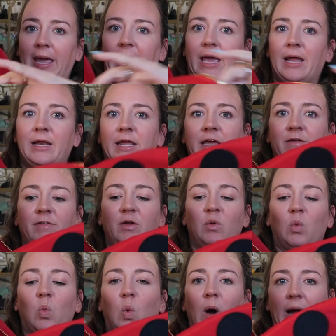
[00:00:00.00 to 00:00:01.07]
and
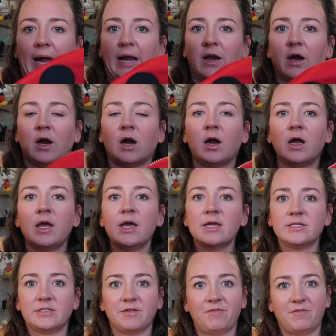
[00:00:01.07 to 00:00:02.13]
even wider
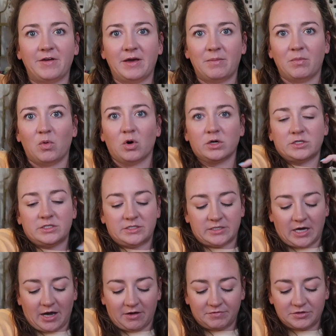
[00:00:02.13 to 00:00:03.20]
to fit more
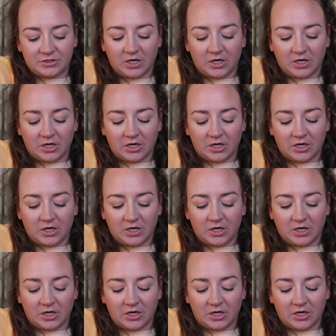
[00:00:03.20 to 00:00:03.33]
stuff.